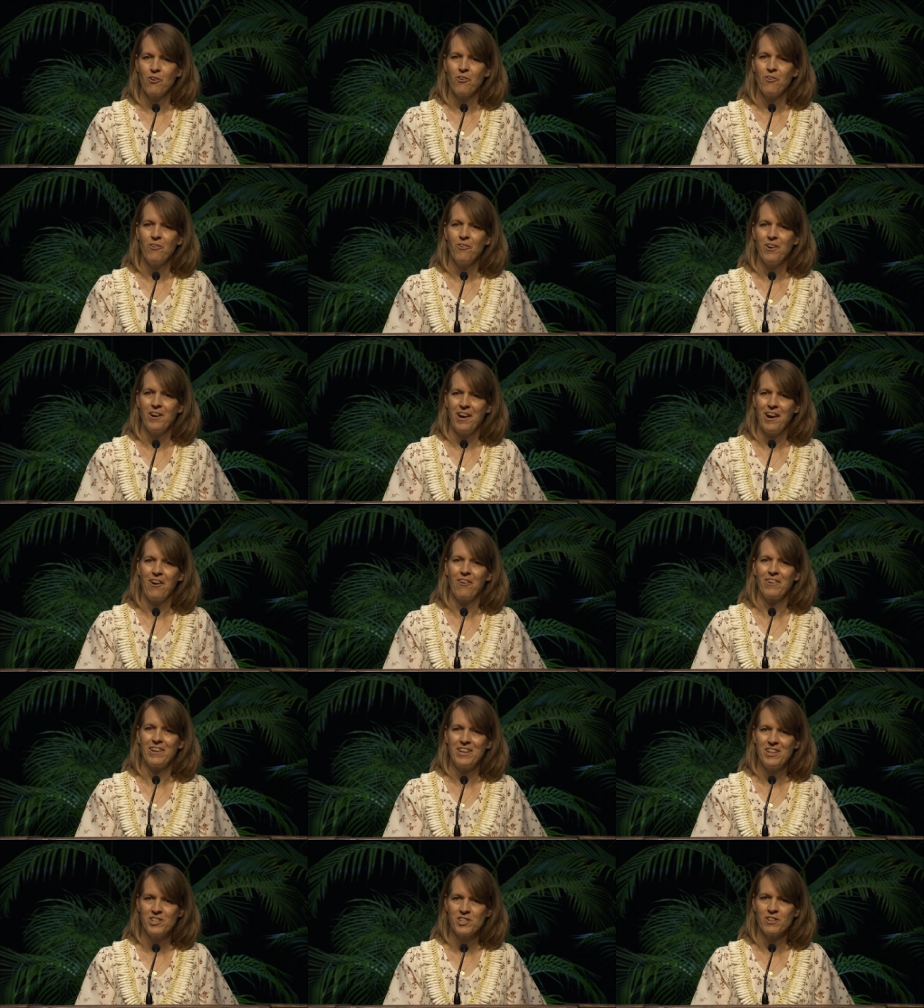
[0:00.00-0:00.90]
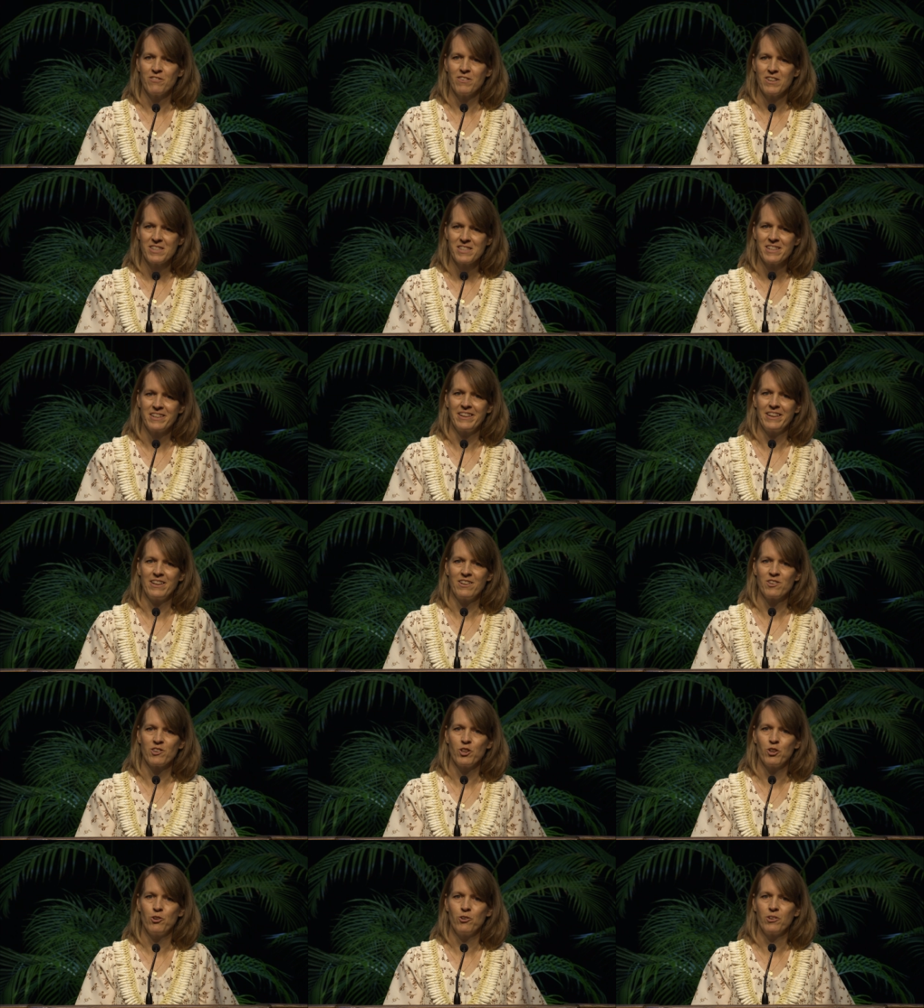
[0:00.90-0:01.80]
oh, how each of us
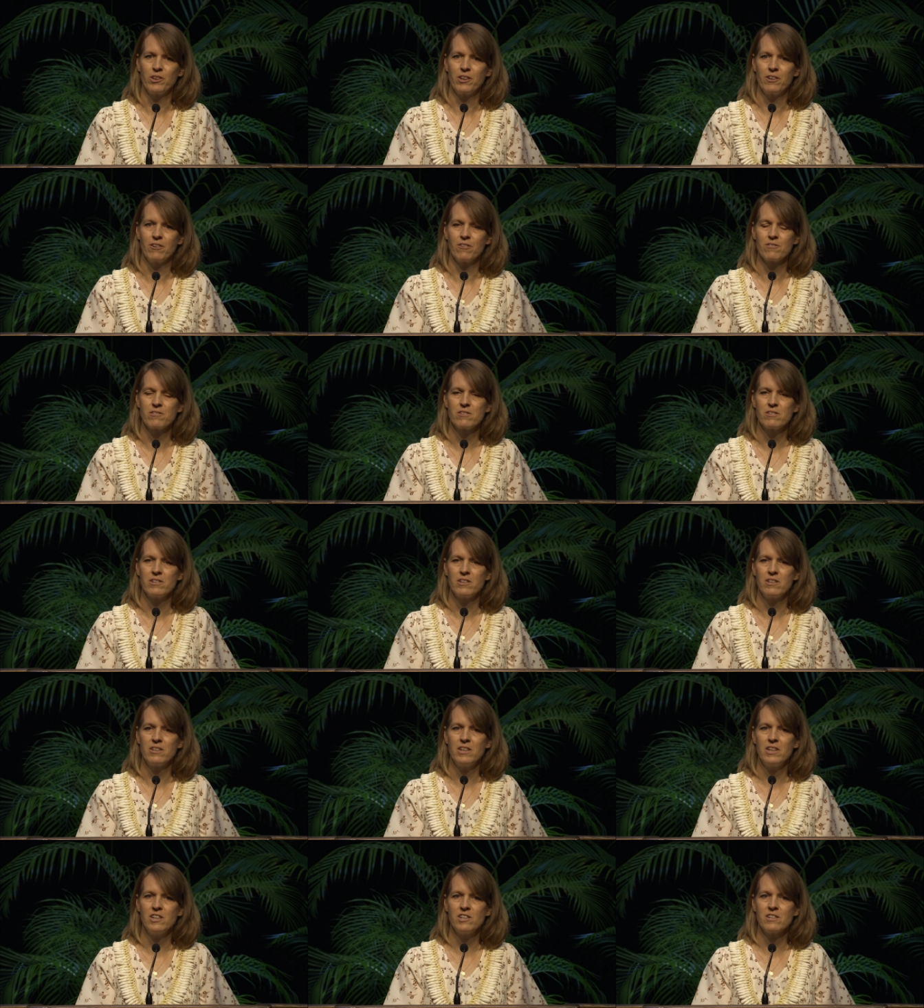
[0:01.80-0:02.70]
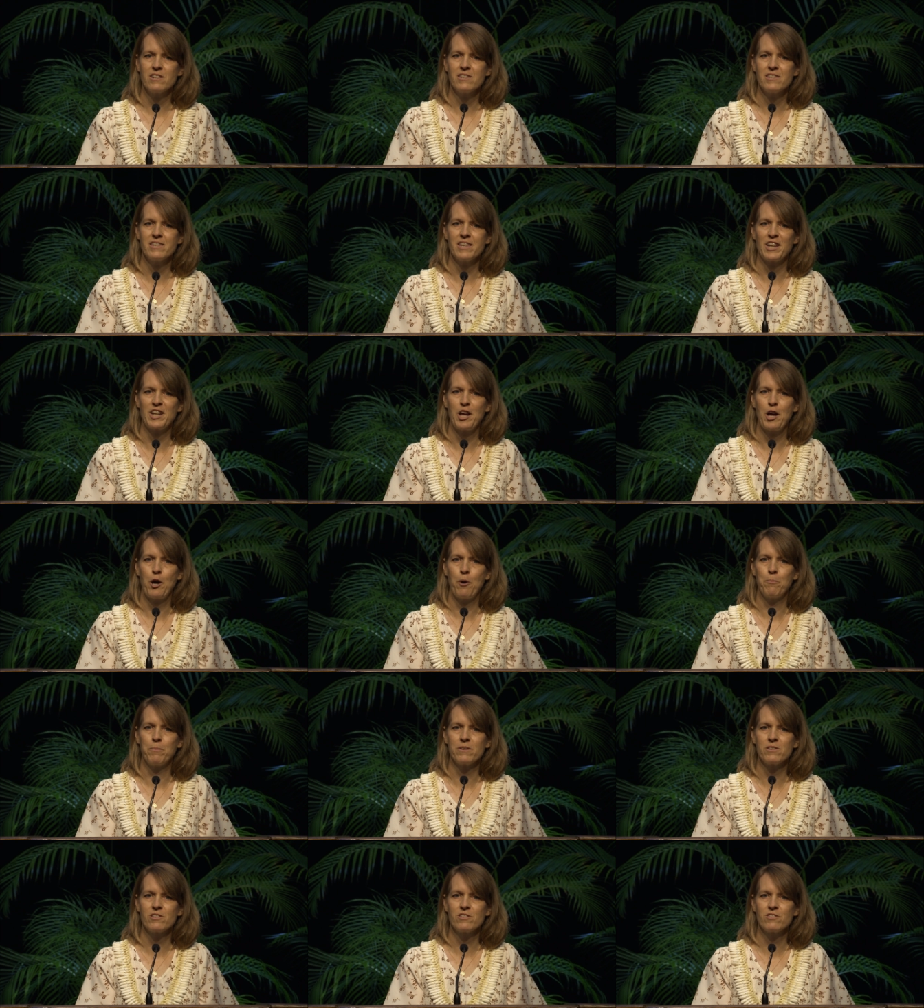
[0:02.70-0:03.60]
needs the Holy Ghost to teach us and
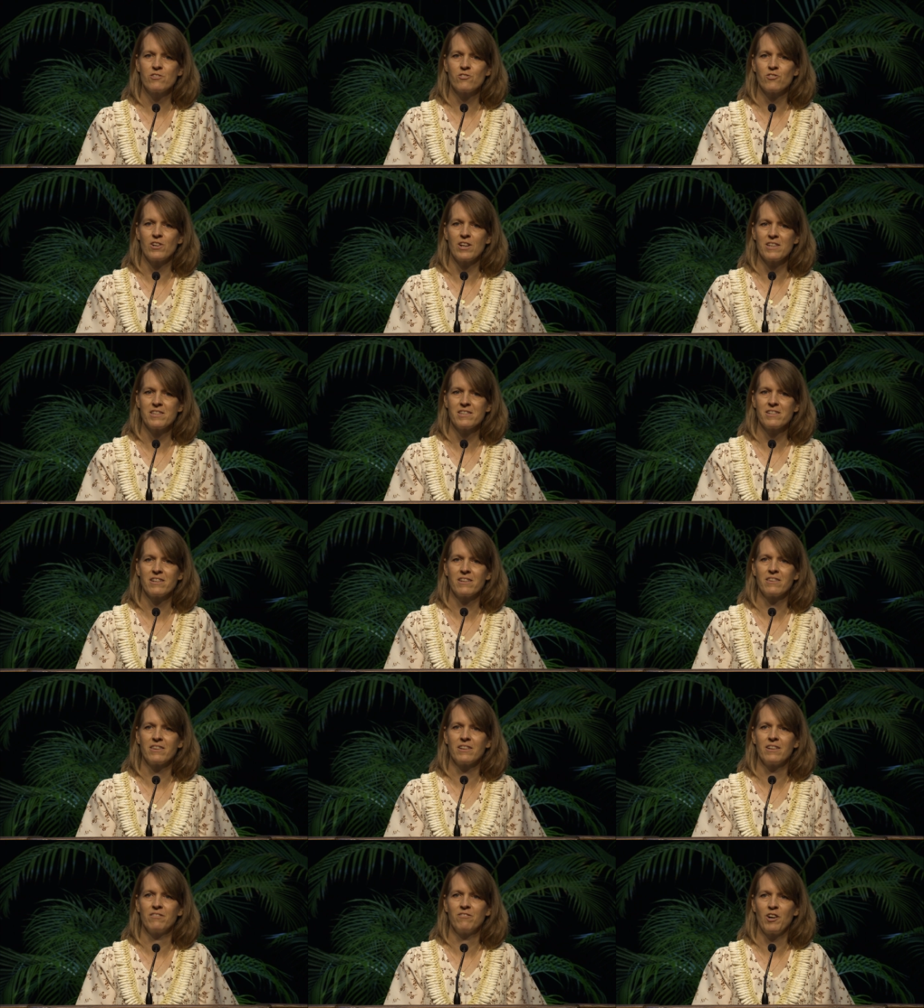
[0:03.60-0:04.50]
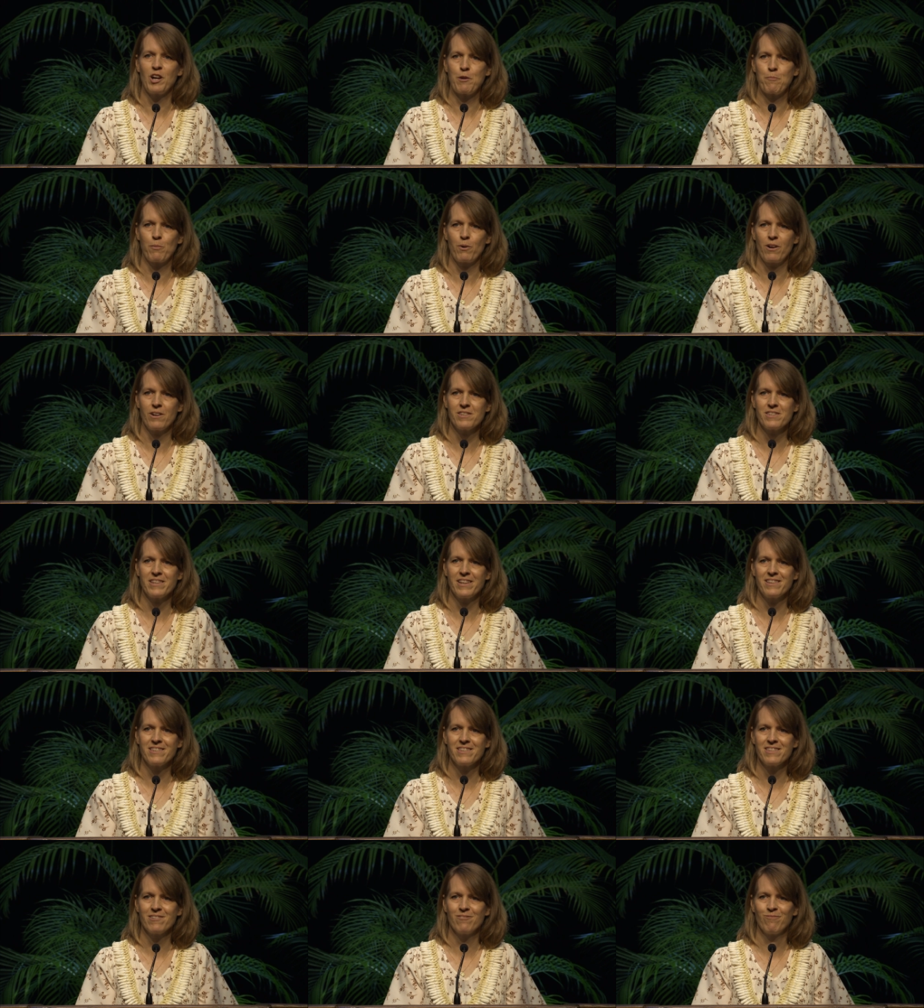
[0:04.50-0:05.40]
help us trust the divine
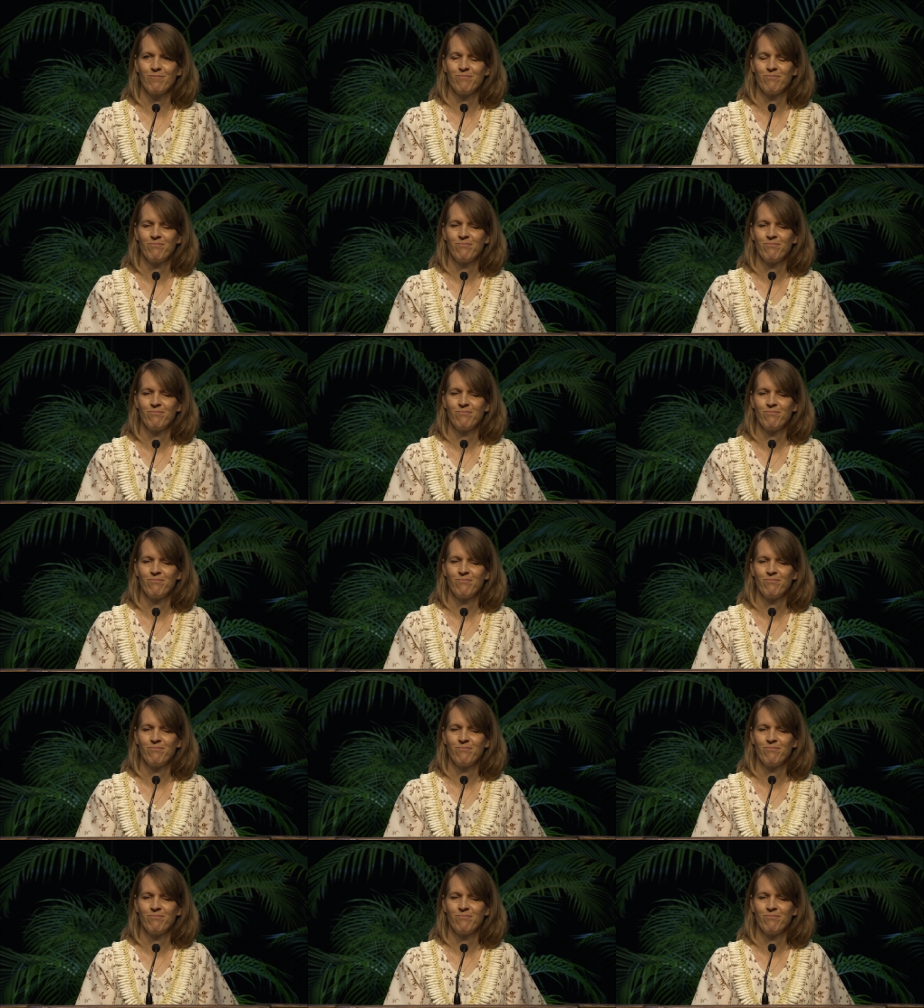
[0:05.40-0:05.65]
process.